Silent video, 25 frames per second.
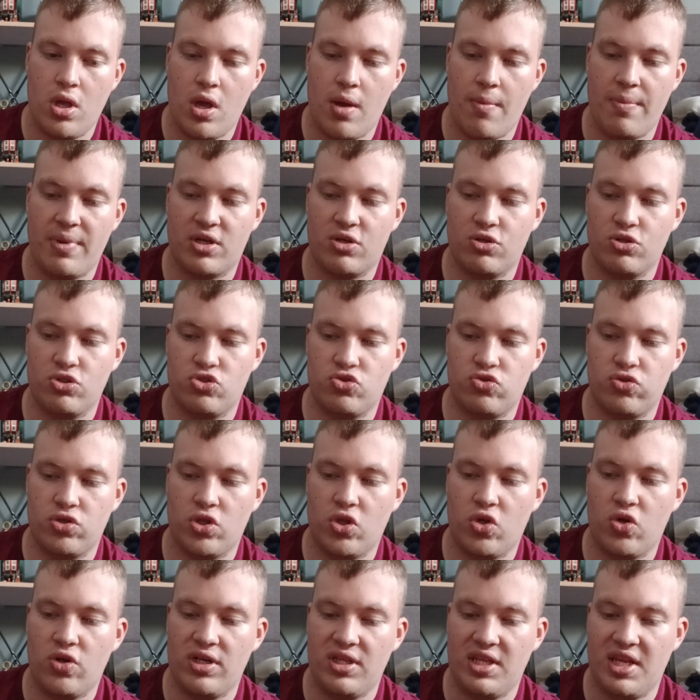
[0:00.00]
because
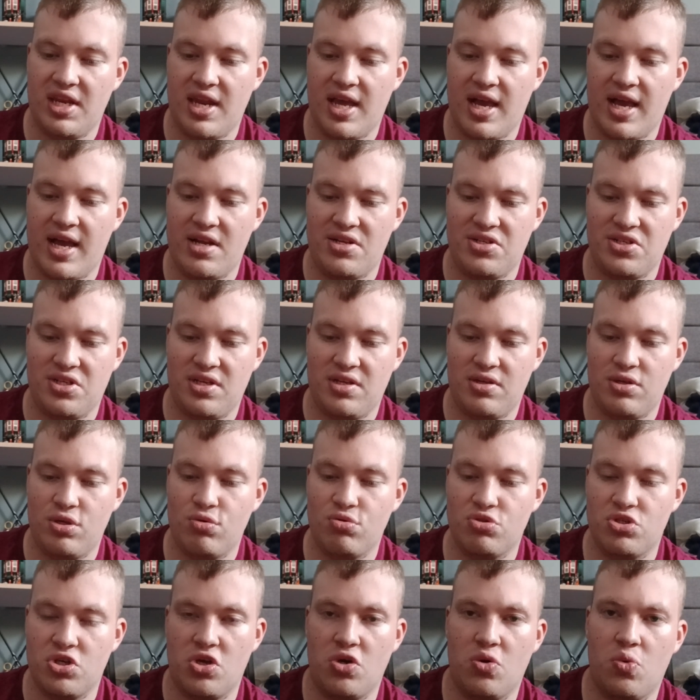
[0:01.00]
Trelawney didn't actually
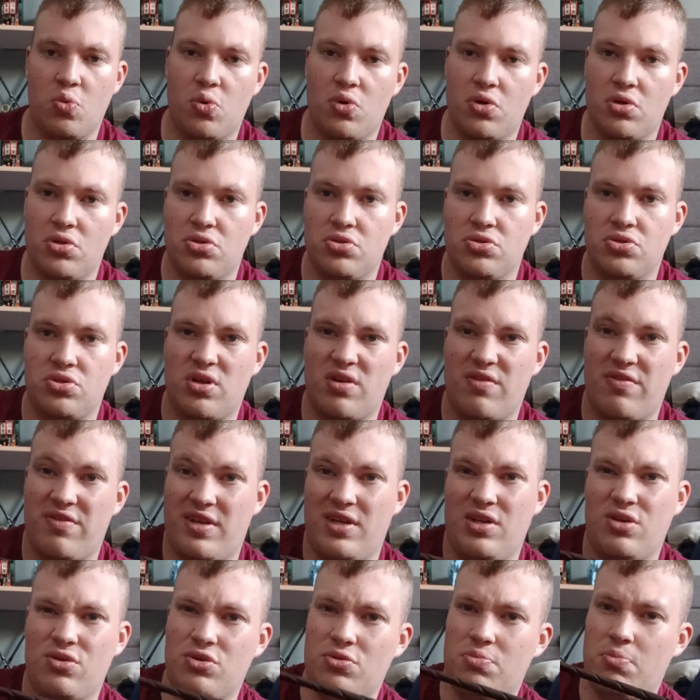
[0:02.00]
use her wand, I
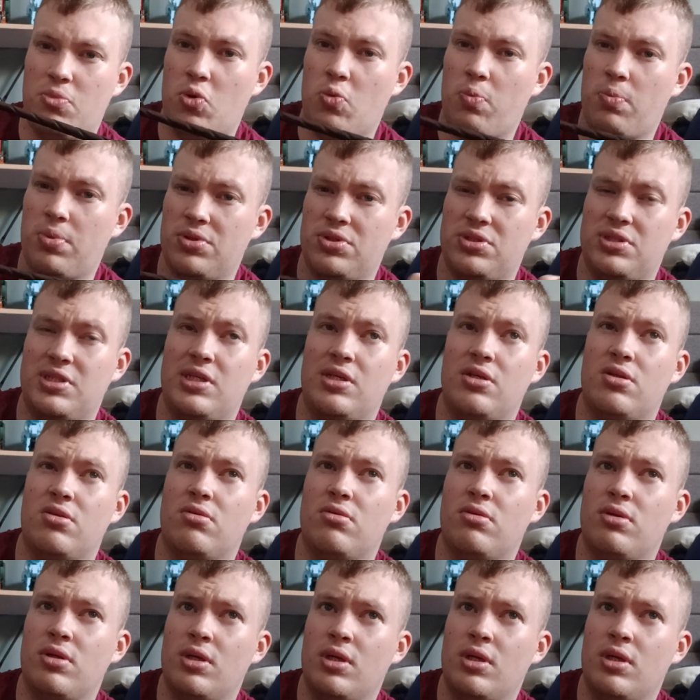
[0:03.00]
think up until